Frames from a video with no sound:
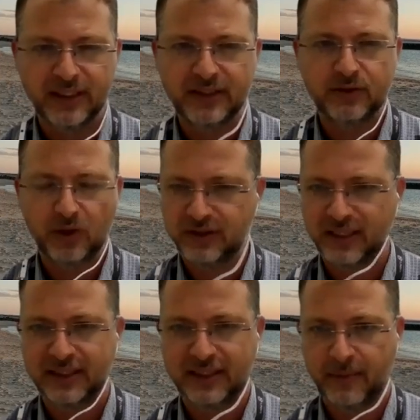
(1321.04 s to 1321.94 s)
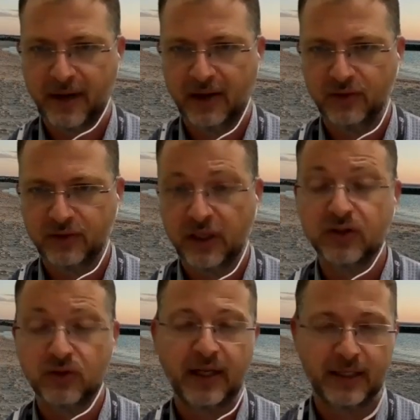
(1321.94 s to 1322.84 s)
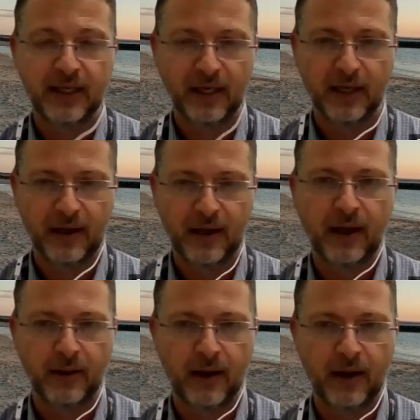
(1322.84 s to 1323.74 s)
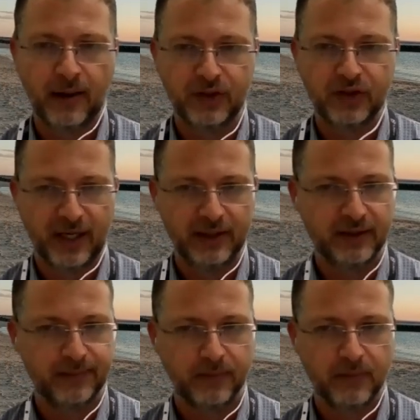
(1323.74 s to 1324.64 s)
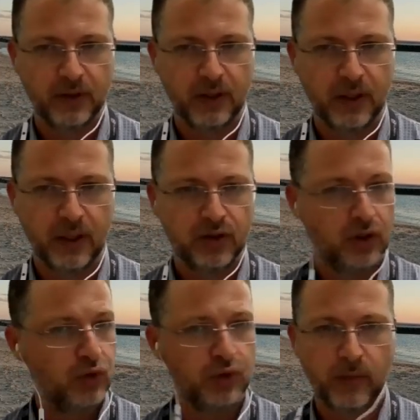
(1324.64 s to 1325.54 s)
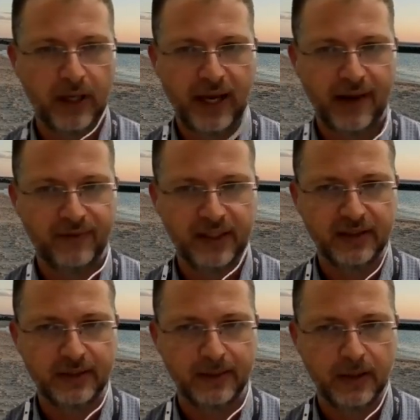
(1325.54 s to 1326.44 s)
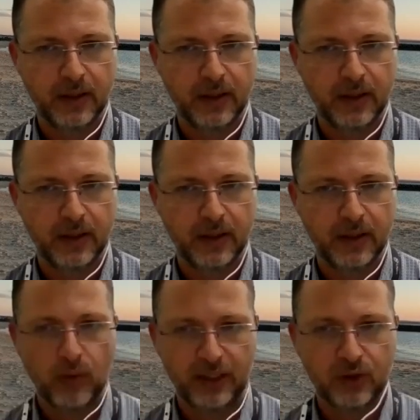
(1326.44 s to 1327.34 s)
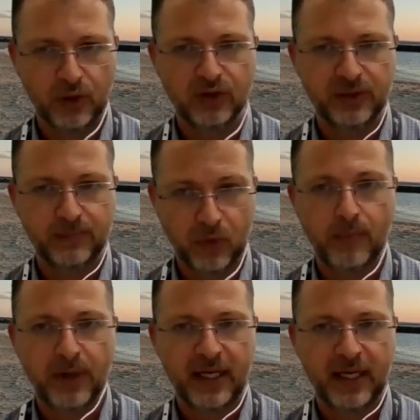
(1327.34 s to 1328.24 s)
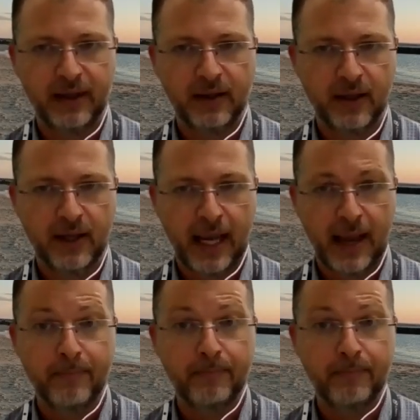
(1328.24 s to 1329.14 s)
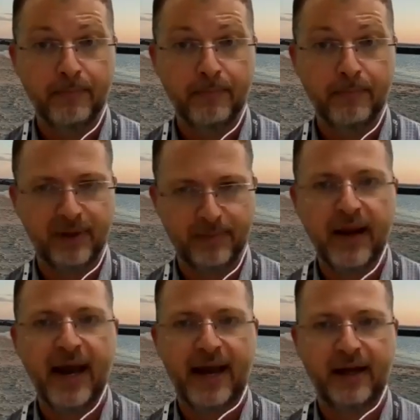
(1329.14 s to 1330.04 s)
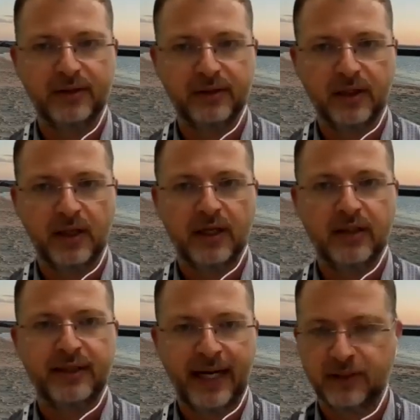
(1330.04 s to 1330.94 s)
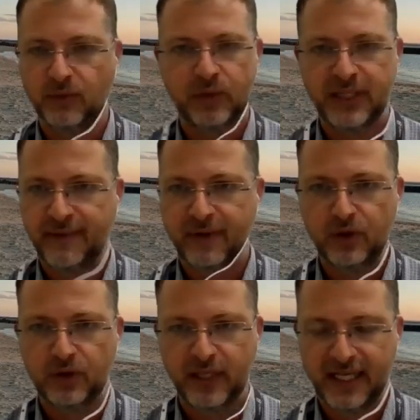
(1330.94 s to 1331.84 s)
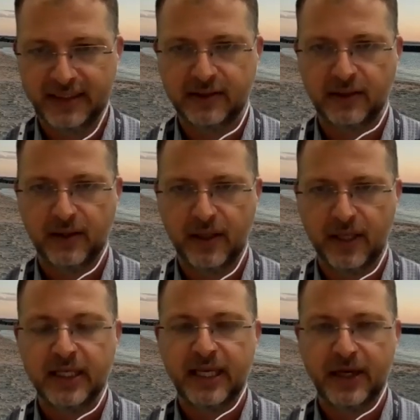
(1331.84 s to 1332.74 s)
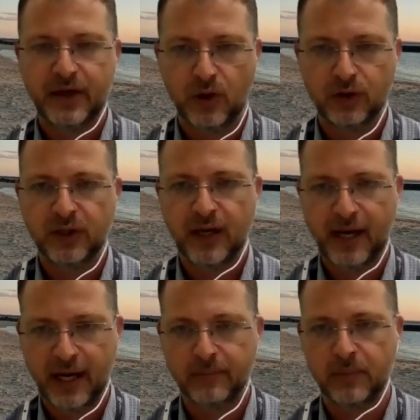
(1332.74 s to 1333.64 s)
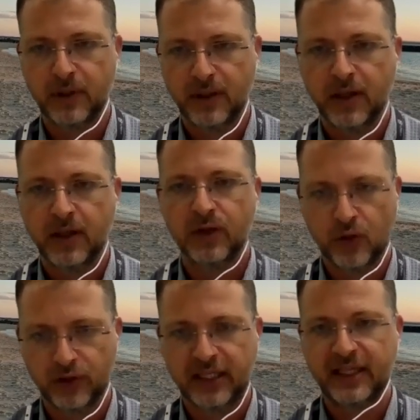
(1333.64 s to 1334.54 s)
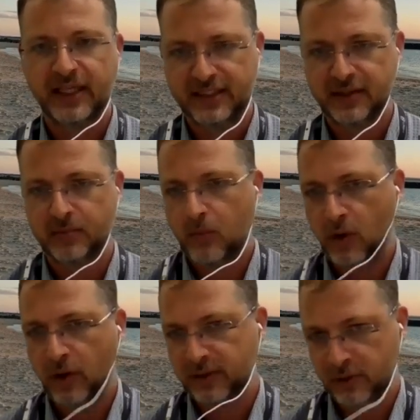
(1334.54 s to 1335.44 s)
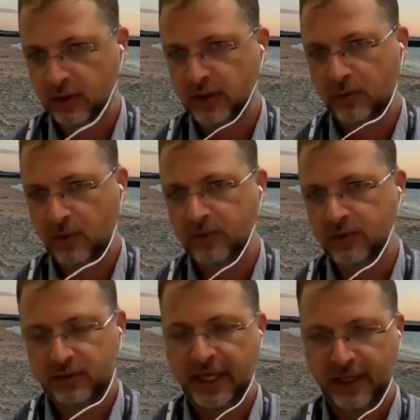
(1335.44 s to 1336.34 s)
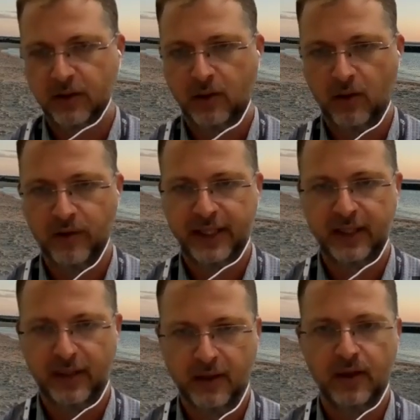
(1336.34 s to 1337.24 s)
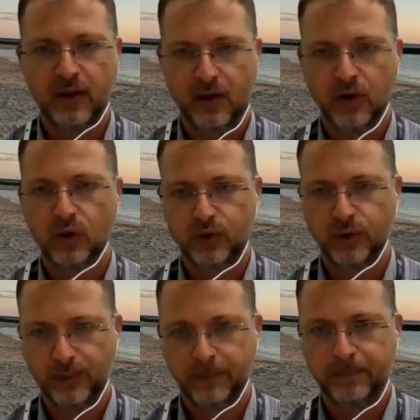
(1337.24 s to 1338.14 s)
is toxic in the mouse is going to kill a child. So you don't want to have this. You want to dose it properly and be prepared that whatever you test cannot harm, the kids more, than what they already go through.